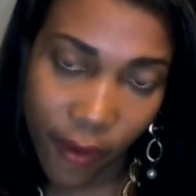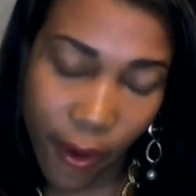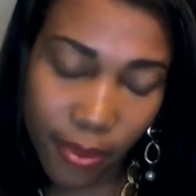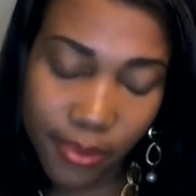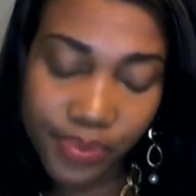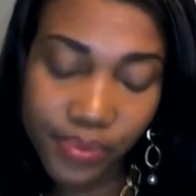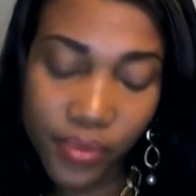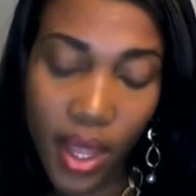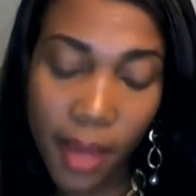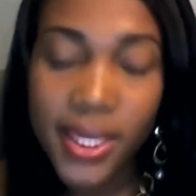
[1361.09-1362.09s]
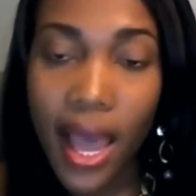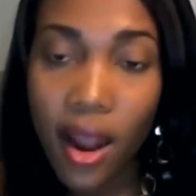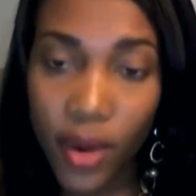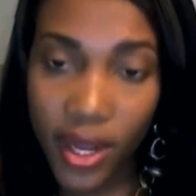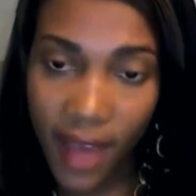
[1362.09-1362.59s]
I
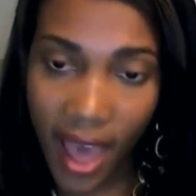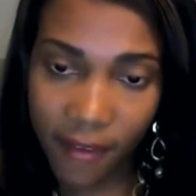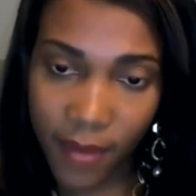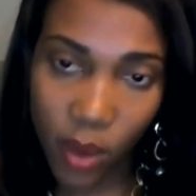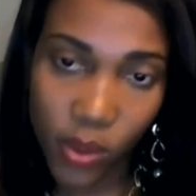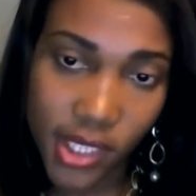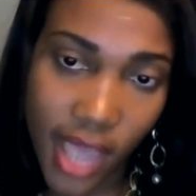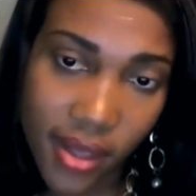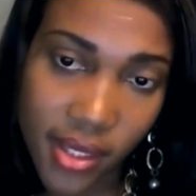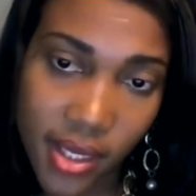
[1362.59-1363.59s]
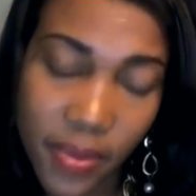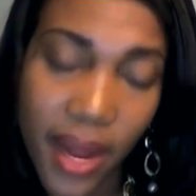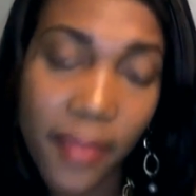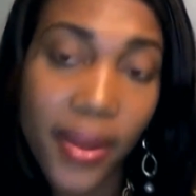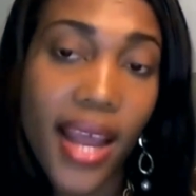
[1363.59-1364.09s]
already have my 1,000, but
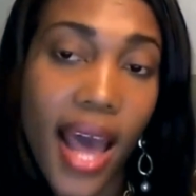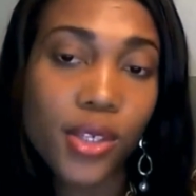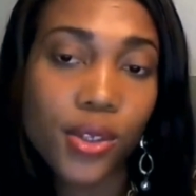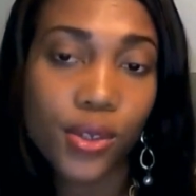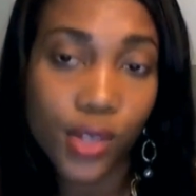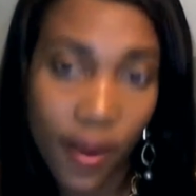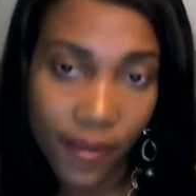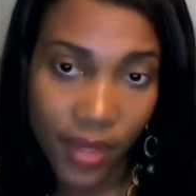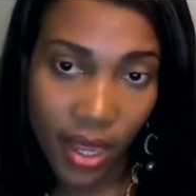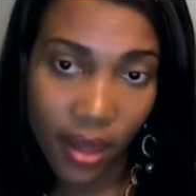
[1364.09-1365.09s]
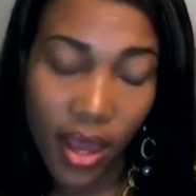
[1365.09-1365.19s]
I'm gonna ask you to do something.